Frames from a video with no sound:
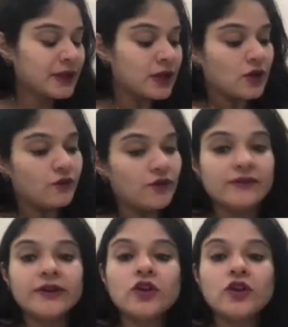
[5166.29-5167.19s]
When we
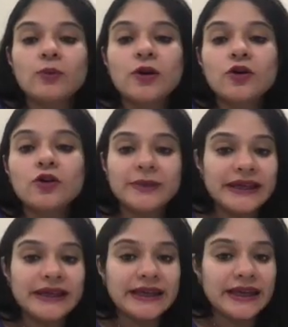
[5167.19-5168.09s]
talk about
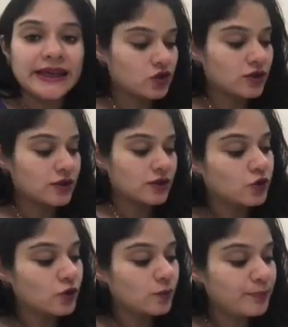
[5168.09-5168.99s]
pH, so
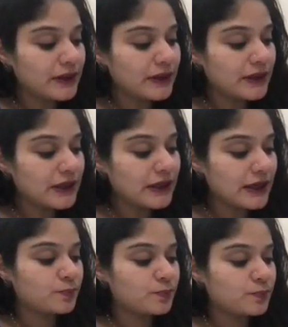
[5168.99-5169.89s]
pH,
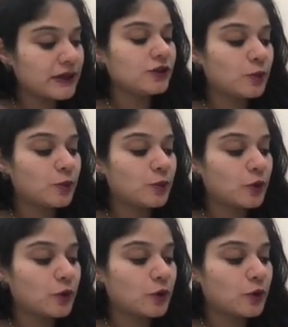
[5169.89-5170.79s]
P means potence.